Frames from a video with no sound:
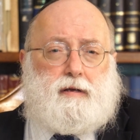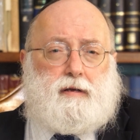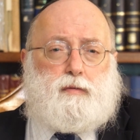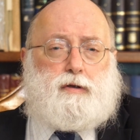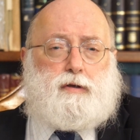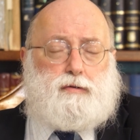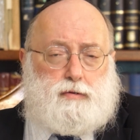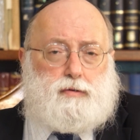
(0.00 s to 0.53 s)

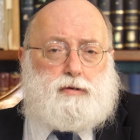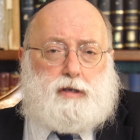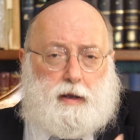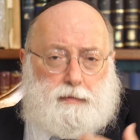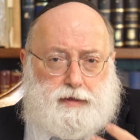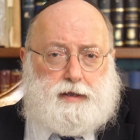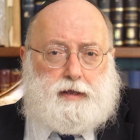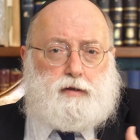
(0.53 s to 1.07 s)
When you do
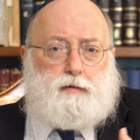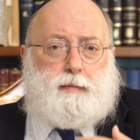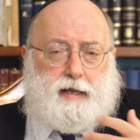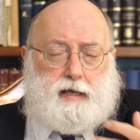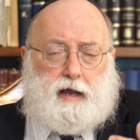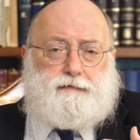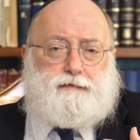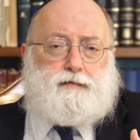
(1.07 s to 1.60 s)
something, you
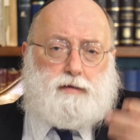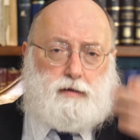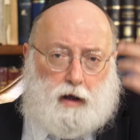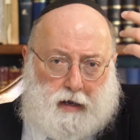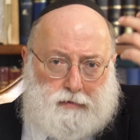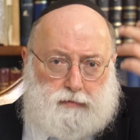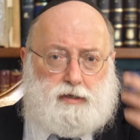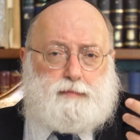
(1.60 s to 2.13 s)
make effort,
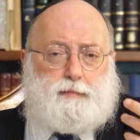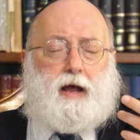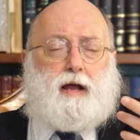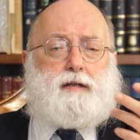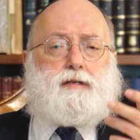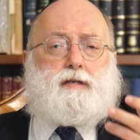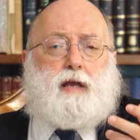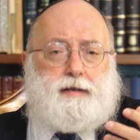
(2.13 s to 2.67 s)
God responds.